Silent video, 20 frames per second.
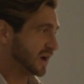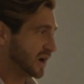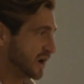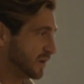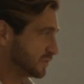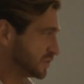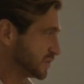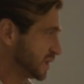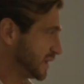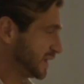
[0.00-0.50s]
now
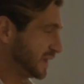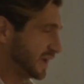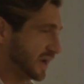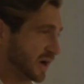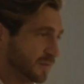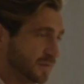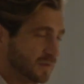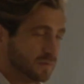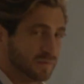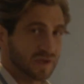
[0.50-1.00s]
I'm trying to get
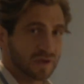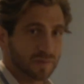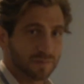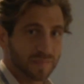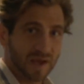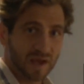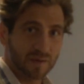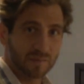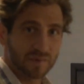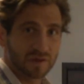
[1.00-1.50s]
Airbnb to
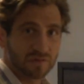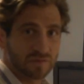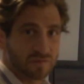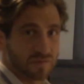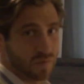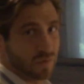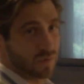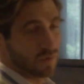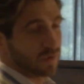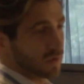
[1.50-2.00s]
pay me
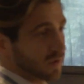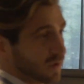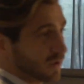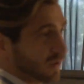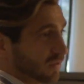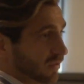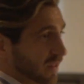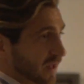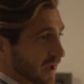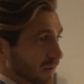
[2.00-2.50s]
for
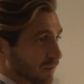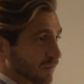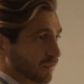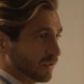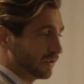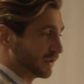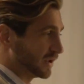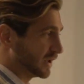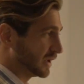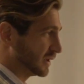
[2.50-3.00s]
that
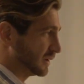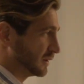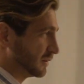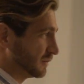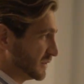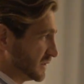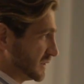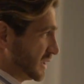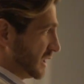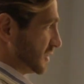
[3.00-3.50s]
broken
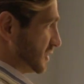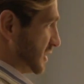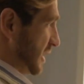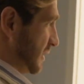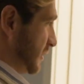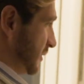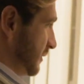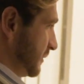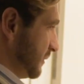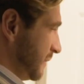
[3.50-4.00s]
massage
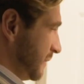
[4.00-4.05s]
table.